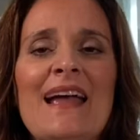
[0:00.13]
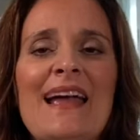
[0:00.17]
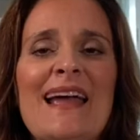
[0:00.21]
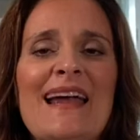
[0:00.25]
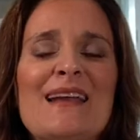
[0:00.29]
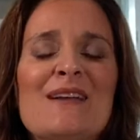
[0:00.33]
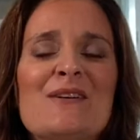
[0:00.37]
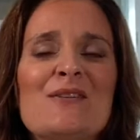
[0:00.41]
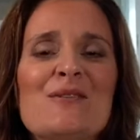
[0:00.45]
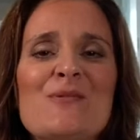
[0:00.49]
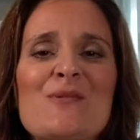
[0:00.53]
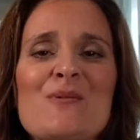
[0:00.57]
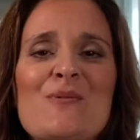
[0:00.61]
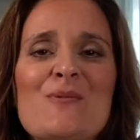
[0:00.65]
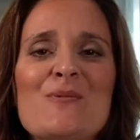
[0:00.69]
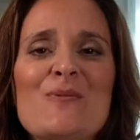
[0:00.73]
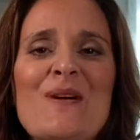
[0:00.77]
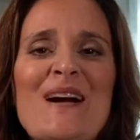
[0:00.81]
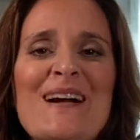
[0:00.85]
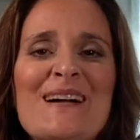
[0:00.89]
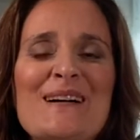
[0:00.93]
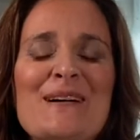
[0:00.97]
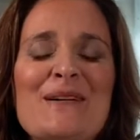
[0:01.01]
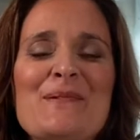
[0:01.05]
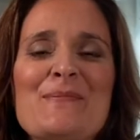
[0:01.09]
Hello,
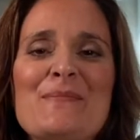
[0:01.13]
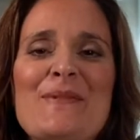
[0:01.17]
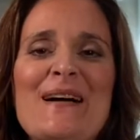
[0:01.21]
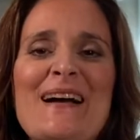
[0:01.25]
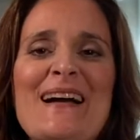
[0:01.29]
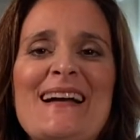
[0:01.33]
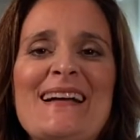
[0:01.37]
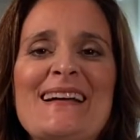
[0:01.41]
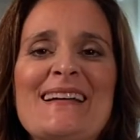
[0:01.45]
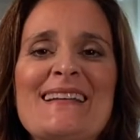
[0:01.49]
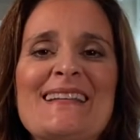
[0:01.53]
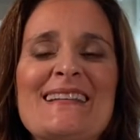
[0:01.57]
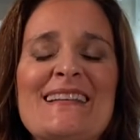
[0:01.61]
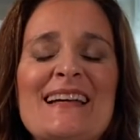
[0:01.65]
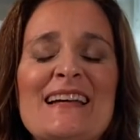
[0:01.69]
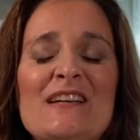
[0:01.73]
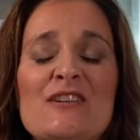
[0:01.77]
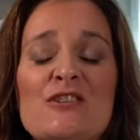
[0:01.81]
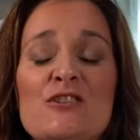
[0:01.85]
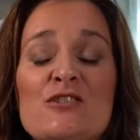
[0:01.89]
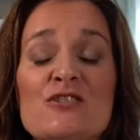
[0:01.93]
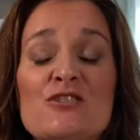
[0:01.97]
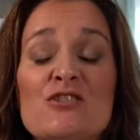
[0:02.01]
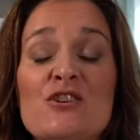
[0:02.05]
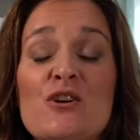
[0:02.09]
welcome back.
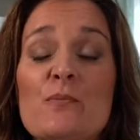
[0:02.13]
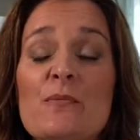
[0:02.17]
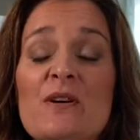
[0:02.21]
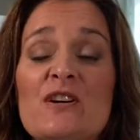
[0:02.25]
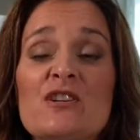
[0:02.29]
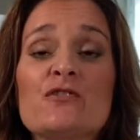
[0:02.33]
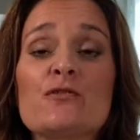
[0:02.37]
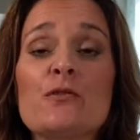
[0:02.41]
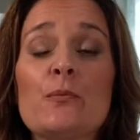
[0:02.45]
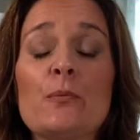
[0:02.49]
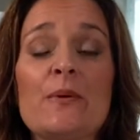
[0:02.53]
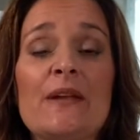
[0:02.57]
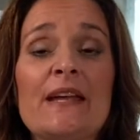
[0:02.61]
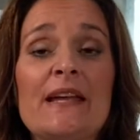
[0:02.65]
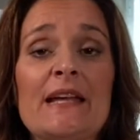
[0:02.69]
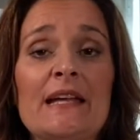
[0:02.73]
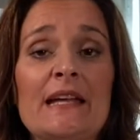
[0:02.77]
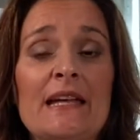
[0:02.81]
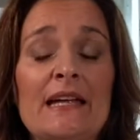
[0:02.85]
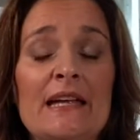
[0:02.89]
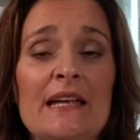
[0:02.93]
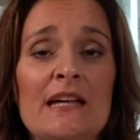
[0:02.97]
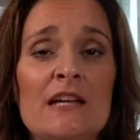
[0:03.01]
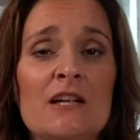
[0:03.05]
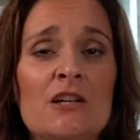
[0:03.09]
Thank you so much for
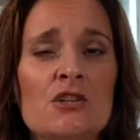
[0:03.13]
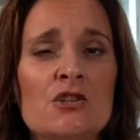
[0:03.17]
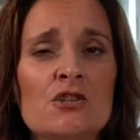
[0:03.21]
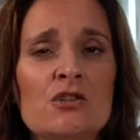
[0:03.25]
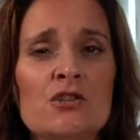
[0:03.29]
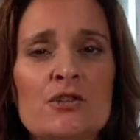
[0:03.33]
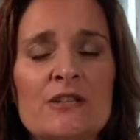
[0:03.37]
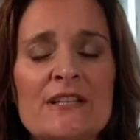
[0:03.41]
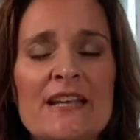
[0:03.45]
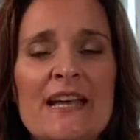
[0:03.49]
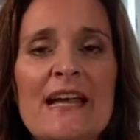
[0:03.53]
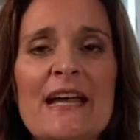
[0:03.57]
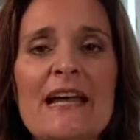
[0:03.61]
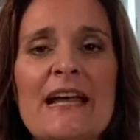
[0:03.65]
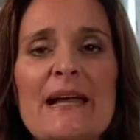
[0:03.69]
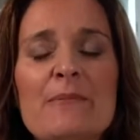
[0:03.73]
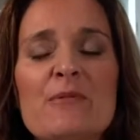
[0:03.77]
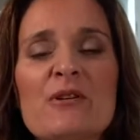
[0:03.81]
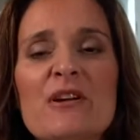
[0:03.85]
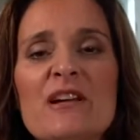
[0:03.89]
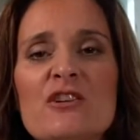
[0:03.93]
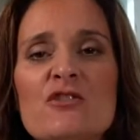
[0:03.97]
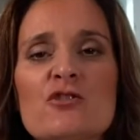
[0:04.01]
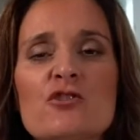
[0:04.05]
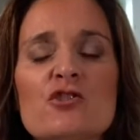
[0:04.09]
being here. Today I'm
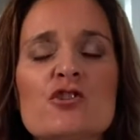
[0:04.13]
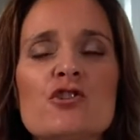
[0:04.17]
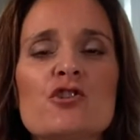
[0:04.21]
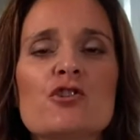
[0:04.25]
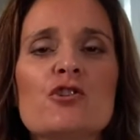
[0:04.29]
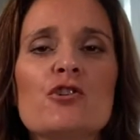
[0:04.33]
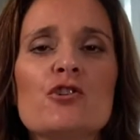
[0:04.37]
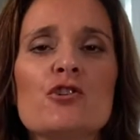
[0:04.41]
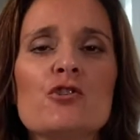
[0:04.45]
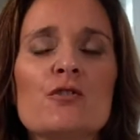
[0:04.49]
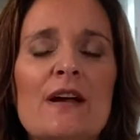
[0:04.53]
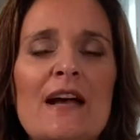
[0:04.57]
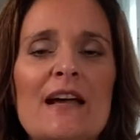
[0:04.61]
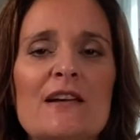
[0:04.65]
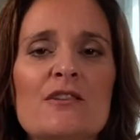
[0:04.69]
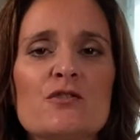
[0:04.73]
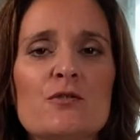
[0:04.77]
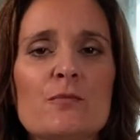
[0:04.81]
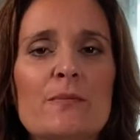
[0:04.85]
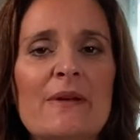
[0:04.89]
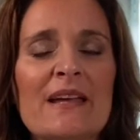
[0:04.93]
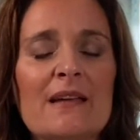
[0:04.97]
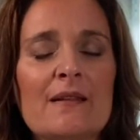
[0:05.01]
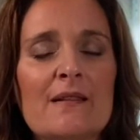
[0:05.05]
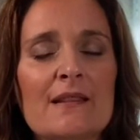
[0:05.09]
going to show you how to
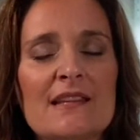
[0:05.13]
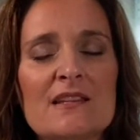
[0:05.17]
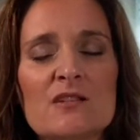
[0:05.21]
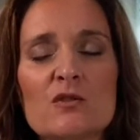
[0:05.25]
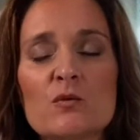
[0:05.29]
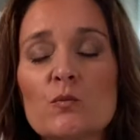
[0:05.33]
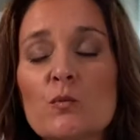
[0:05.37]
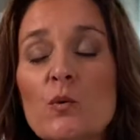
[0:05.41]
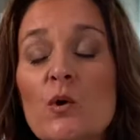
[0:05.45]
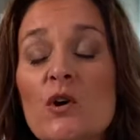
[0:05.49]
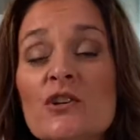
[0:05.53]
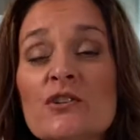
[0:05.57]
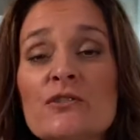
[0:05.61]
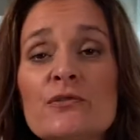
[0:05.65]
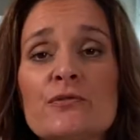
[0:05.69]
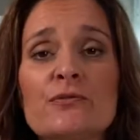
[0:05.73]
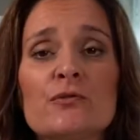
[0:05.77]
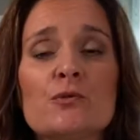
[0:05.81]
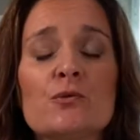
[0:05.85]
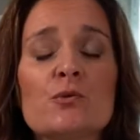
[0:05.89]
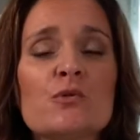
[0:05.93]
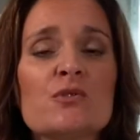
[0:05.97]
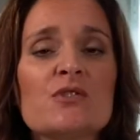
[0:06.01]
make this wonderful